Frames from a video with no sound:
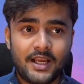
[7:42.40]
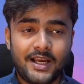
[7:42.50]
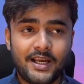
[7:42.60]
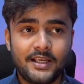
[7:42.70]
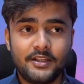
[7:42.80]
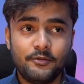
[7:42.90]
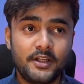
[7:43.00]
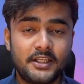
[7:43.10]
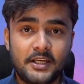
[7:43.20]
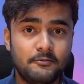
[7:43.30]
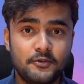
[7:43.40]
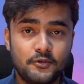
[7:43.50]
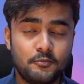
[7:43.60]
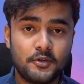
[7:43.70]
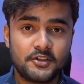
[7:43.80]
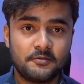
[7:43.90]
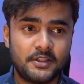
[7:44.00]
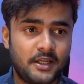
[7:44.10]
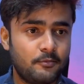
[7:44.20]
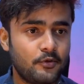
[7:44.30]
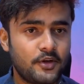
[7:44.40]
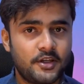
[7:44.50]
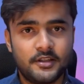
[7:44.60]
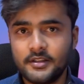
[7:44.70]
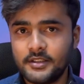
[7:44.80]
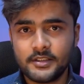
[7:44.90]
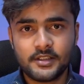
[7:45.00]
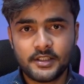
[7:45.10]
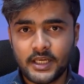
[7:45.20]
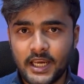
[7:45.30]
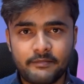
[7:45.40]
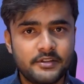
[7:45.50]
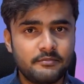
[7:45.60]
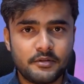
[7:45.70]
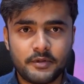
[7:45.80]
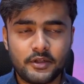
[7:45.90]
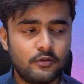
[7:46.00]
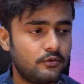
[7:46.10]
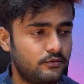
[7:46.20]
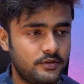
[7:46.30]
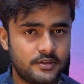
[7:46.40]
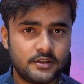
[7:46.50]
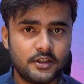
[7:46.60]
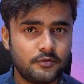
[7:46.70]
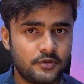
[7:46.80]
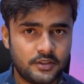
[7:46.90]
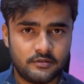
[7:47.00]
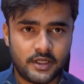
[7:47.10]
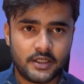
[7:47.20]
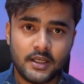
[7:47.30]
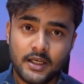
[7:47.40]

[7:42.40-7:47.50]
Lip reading: I will came to know most of the time, okay, this is the thing I have to implement. Oh, this is the new thing, right?